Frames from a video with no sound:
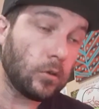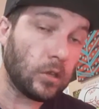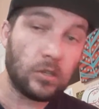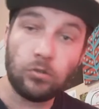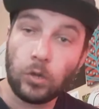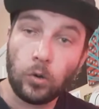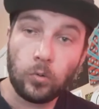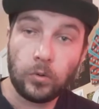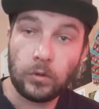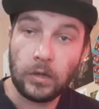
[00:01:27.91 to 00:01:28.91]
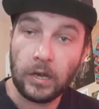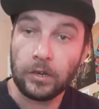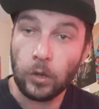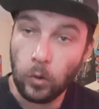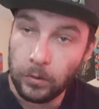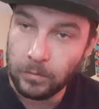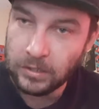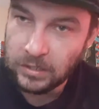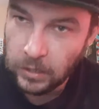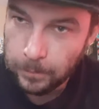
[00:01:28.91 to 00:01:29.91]
letting you know. I know I
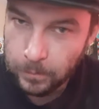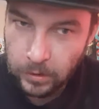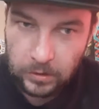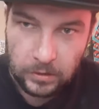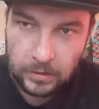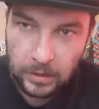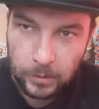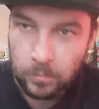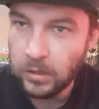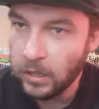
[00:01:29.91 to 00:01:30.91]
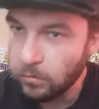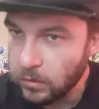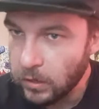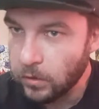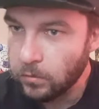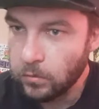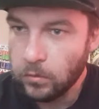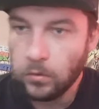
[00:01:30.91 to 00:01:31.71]
messed up on the damn countdown,